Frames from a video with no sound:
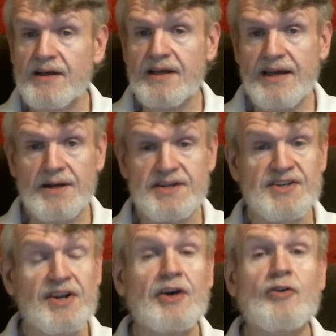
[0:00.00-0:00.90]
It's
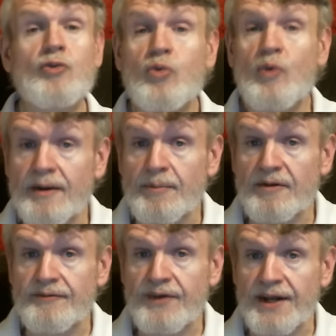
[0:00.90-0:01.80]
an incredible
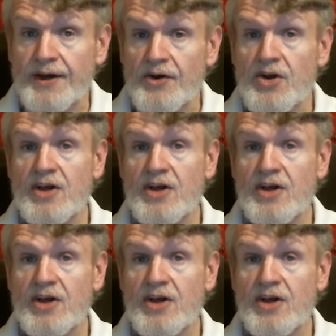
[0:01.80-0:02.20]
video.